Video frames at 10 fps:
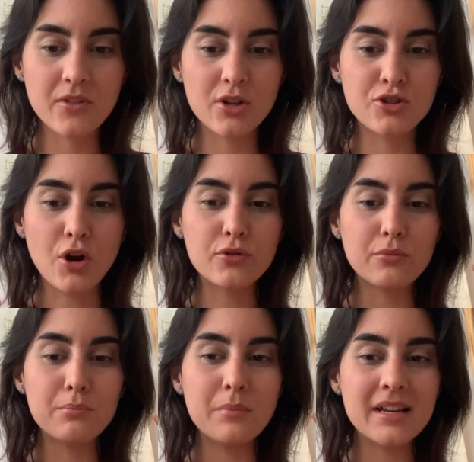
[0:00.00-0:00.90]
don't
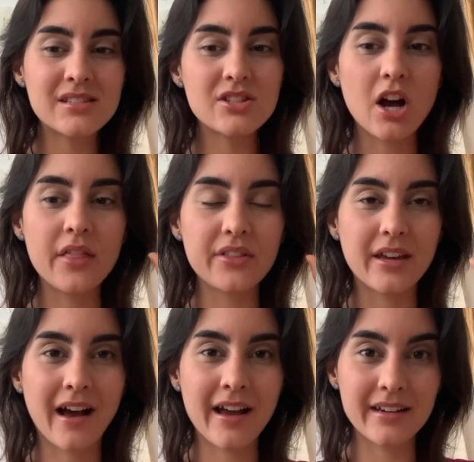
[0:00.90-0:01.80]
miss on the
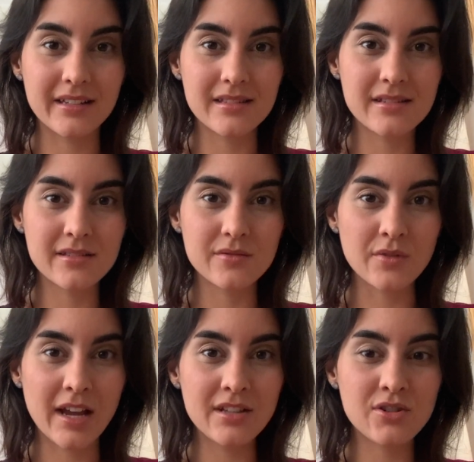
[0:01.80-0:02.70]
guidance,
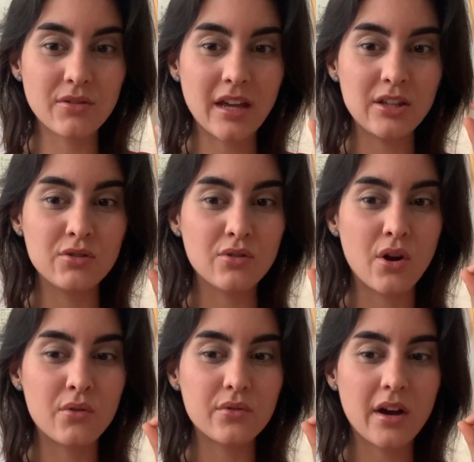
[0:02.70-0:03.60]
right? So that you
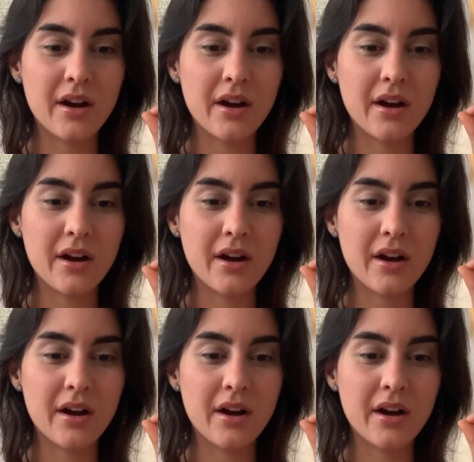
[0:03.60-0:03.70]
don't